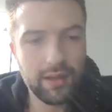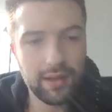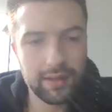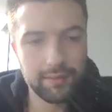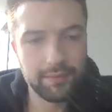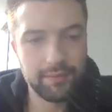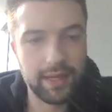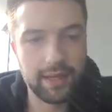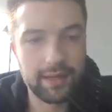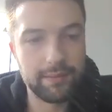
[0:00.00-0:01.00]
Uh,
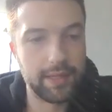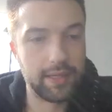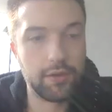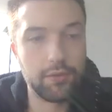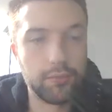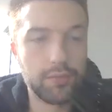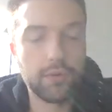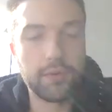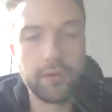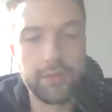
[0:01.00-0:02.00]
yeah, I mean, you
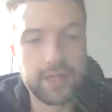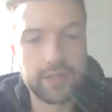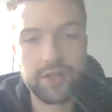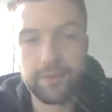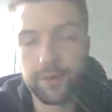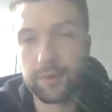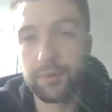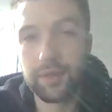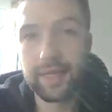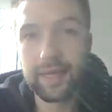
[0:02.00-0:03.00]
don't know if he's actually ever going to
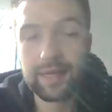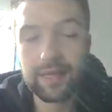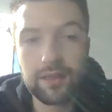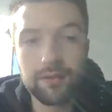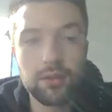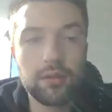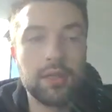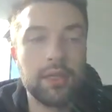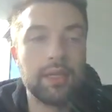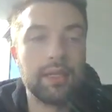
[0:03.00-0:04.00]
play at that level
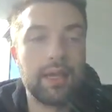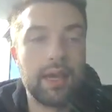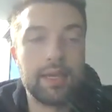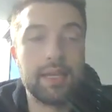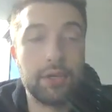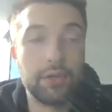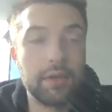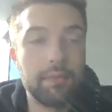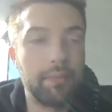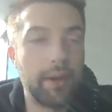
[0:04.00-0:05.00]
that he
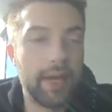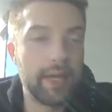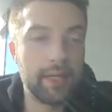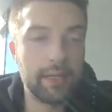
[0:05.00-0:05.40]
could, but